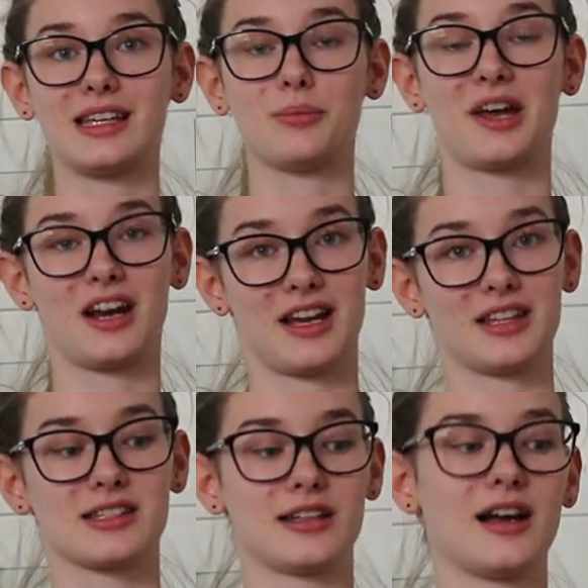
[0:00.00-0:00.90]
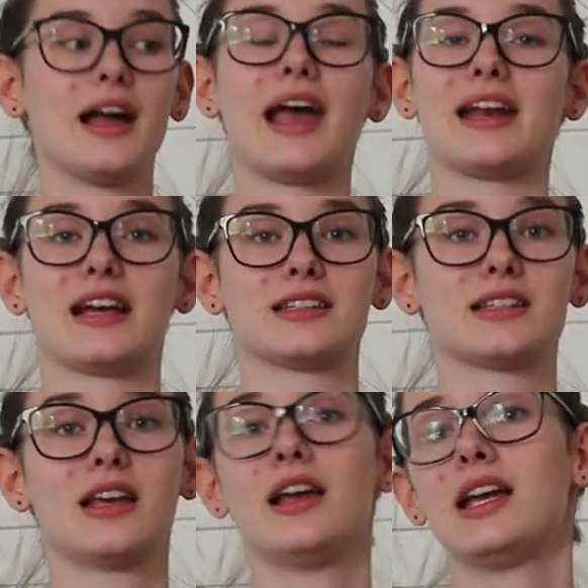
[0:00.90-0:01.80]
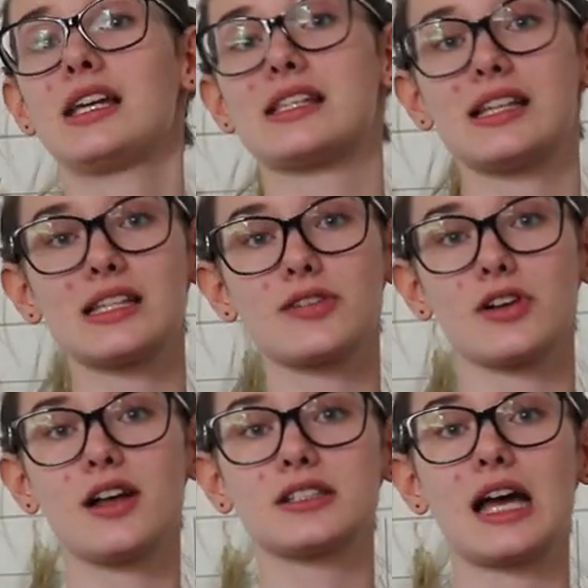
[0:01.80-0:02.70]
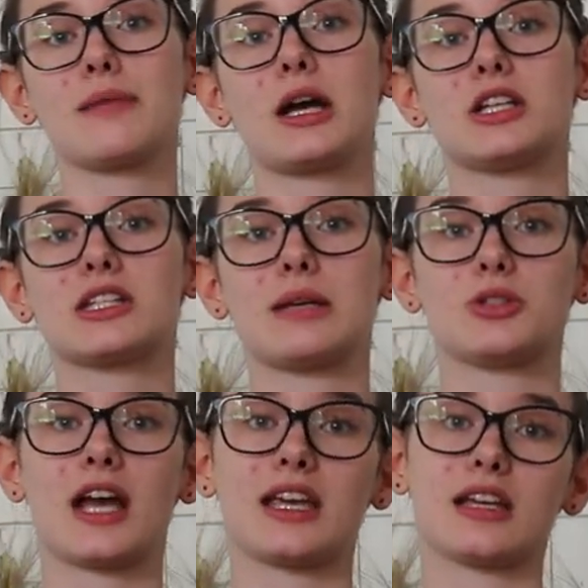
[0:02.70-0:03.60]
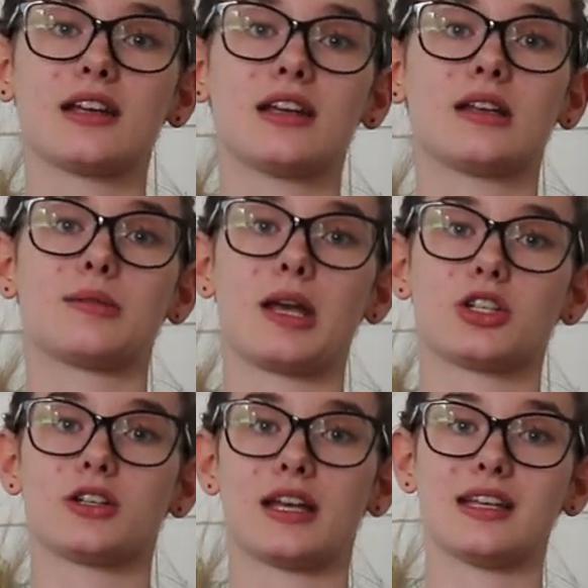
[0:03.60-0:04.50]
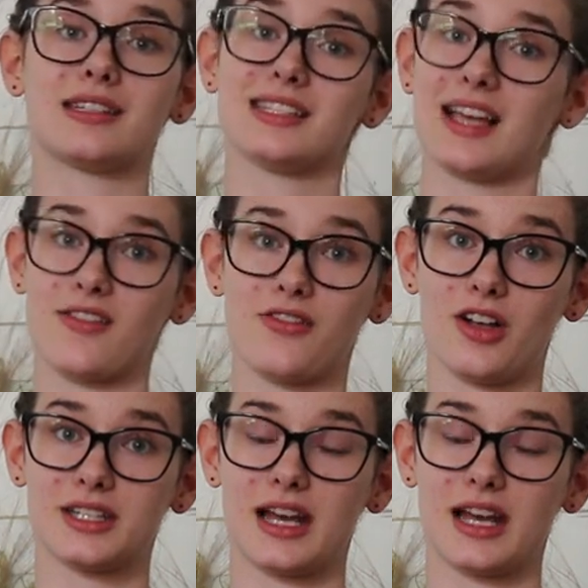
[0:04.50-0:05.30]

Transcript: keep an eye on this a lot. And as he's in this for a long time, I just keep checking to make sure that his knees haven't fallen